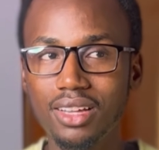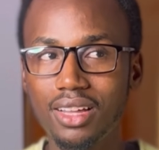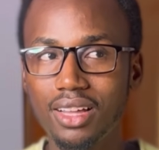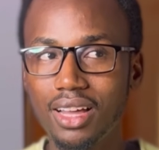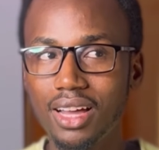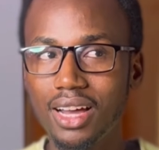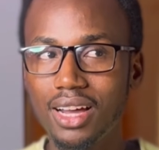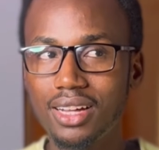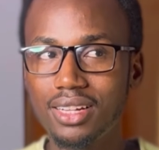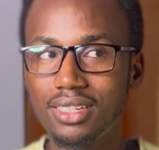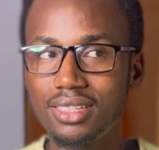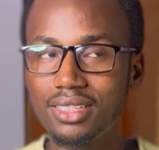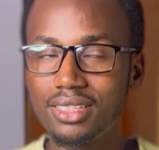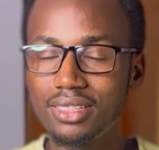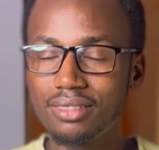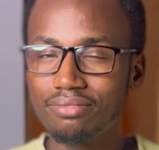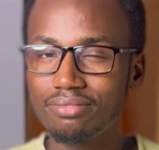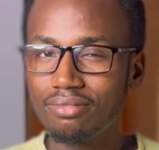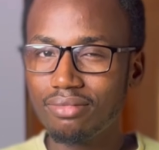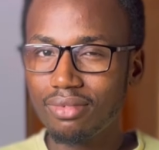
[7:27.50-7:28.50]
And
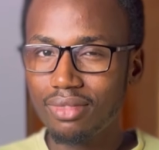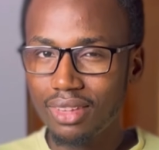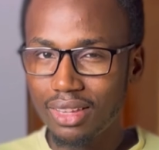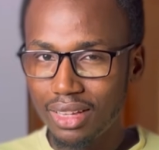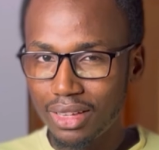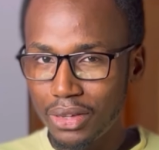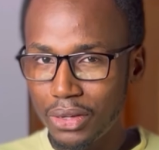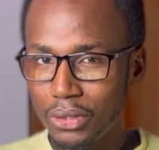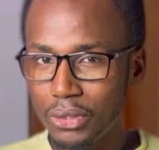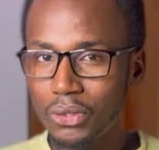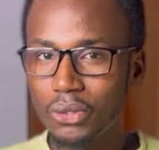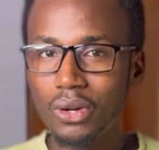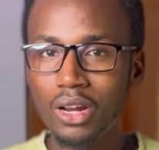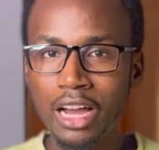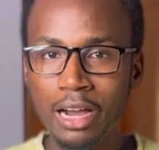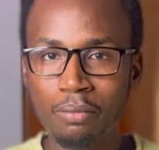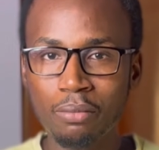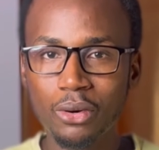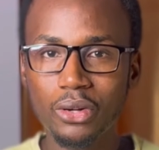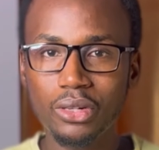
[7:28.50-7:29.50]
you should
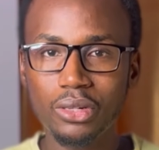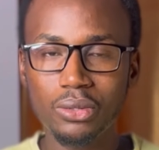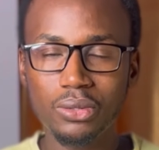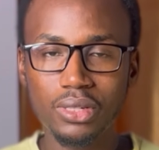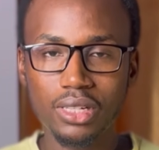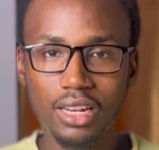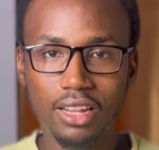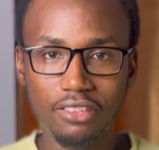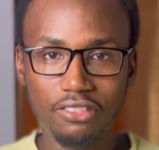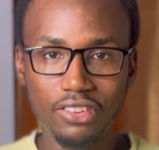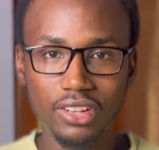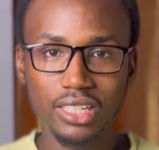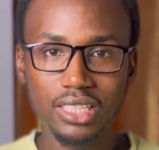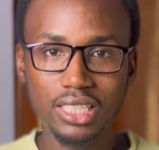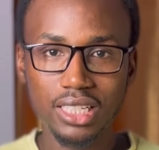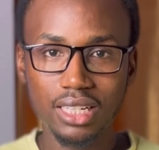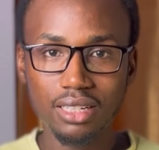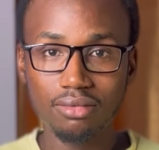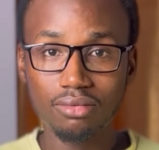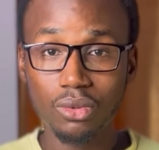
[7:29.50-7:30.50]
avoid using a
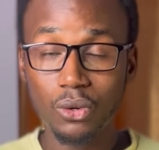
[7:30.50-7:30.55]
picture